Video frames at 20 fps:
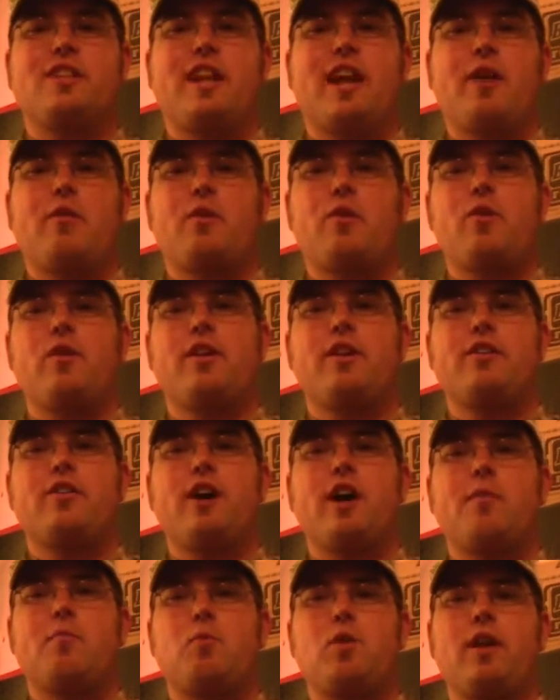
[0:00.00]
Today we're going to
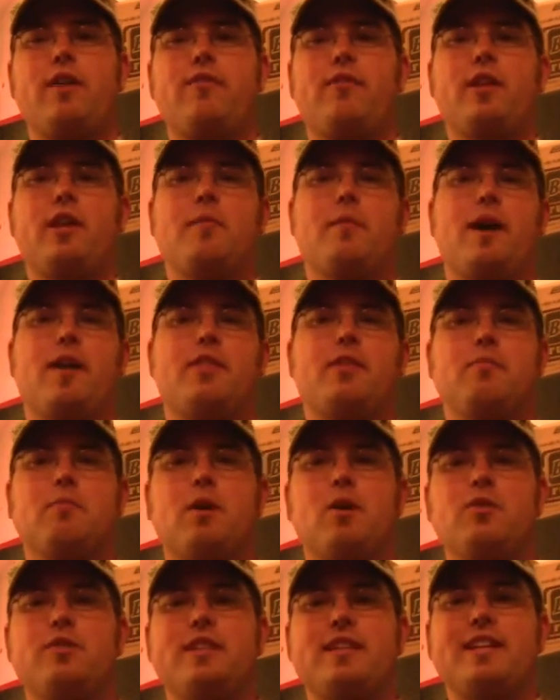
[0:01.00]
talk briefly about the
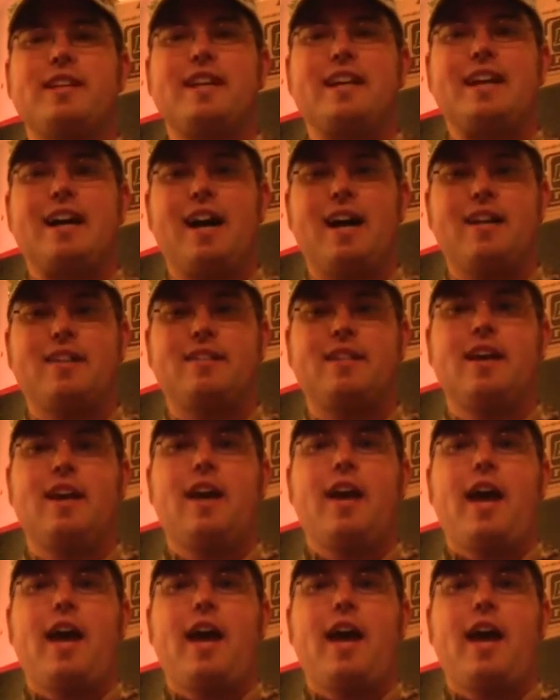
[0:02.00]
Mosin Nagant